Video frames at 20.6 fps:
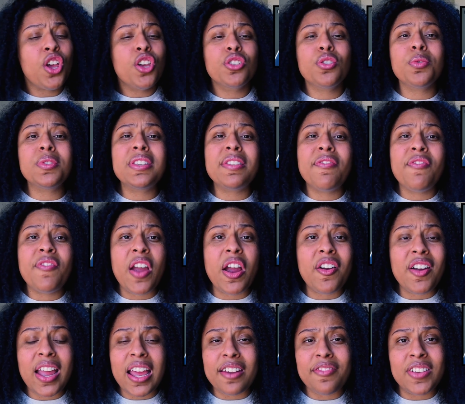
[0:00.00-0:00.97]
So it's
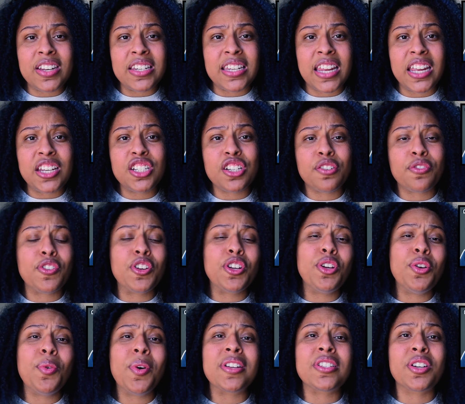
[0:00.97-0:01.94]
very advantageous for
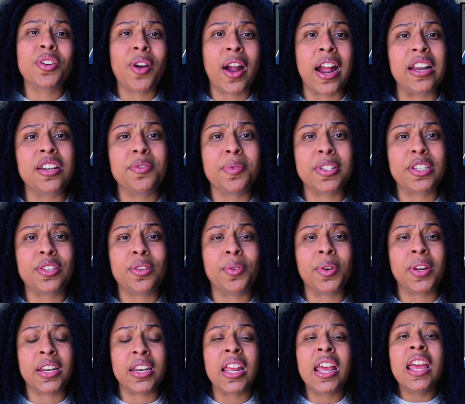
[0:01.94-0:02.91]
you as a graduate
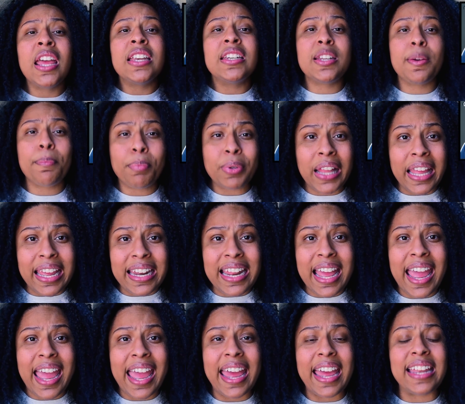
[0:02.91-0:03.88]
student to plan
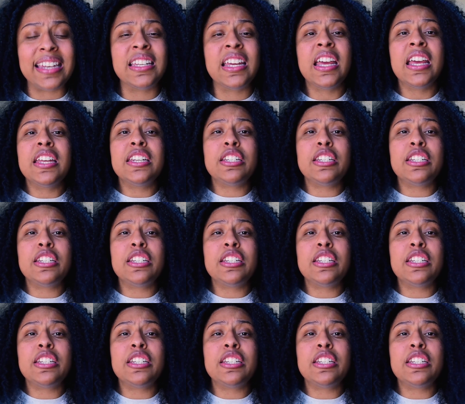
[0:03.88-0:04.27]
ahead,